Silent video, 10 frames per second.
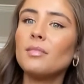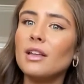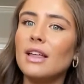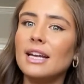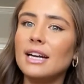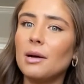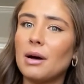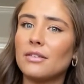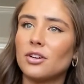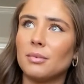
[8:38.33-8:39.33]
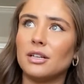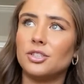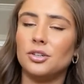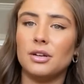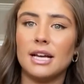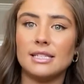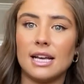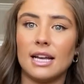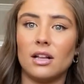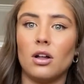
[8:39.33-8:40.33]
they ended up, after about 2 days,
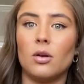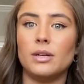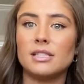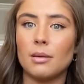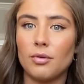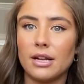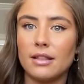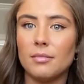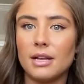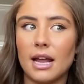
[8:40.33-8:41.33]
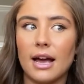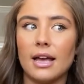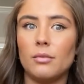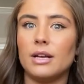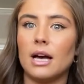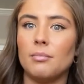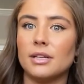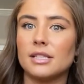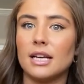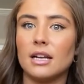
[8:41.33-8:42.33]
getting along. We separate them at night. We kept
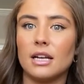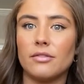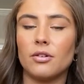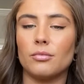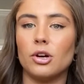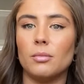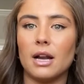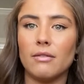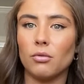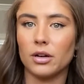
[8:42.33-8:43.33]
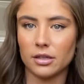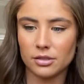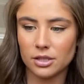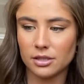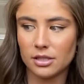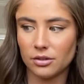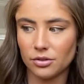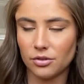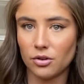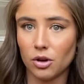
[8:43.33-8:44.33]
Biscuit in a different room, and everyone else could still do
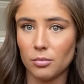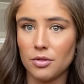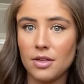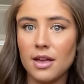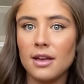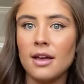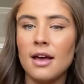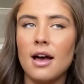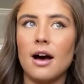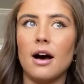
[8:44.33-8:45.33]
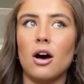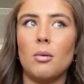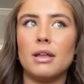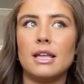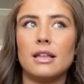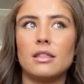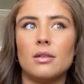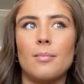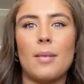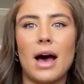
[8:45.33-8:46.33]
their normal thing. I think the
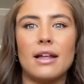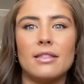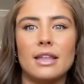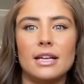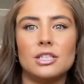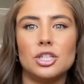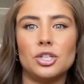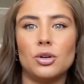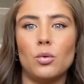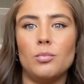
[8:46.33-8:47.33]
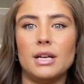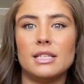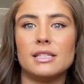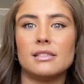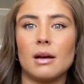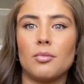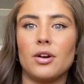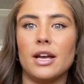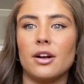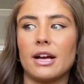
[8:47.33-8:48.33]
bad thing to do would be to
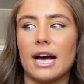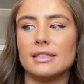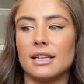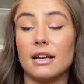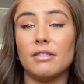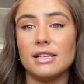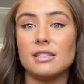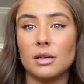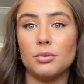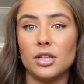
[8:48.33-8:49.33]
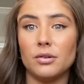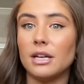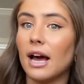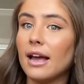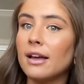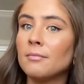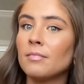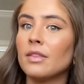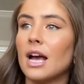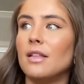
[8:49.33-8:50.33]
separate your cats, like if they sleep with you at night
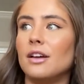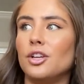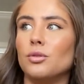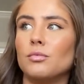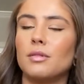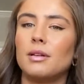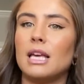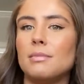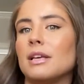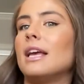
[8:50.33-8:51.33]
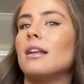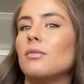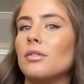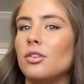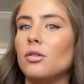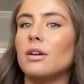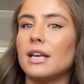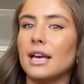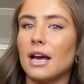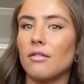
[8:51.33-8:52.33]
and then you keep the kitten with you and
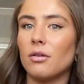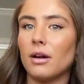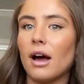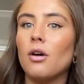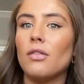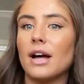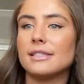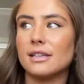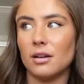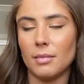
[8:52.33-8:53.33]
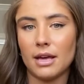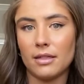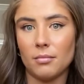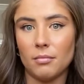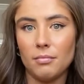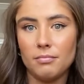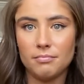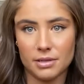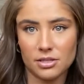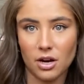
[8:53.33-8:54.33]
kick everyone out. That's going to make them
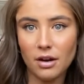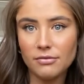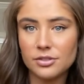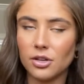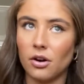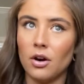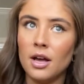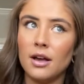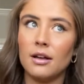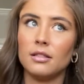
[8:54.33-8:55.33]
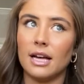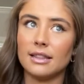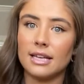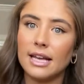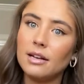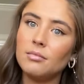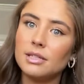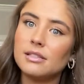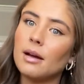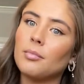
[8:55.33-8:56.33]
pissed off. So let the kitten be
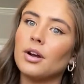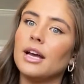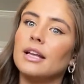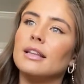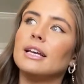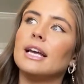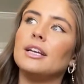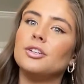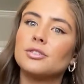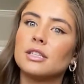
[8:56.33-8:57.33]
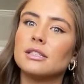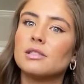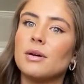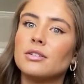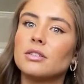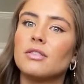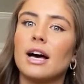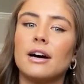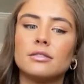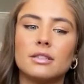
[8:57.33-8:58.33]
separate and then get used to the smells of the
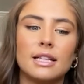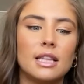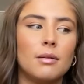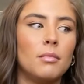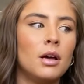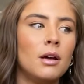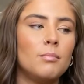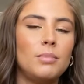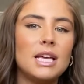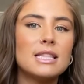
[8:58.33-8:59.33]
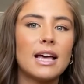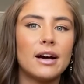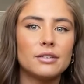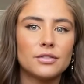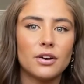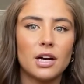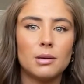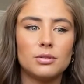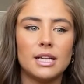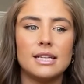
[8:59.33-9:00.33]
house. Let them be in the house for a
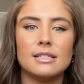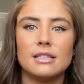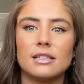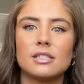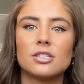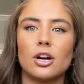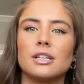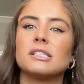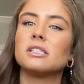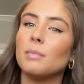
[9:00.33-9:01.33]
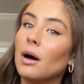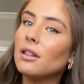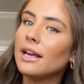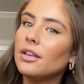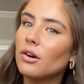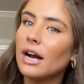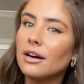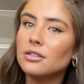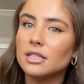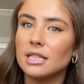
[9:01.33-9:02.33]
couple days and to start to smell like your
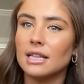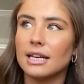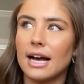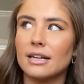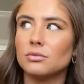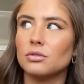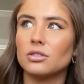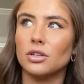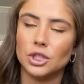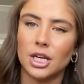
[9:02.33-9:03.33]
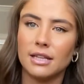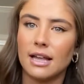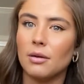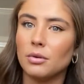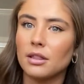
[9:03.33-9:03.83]
house, and then the cats will associate them with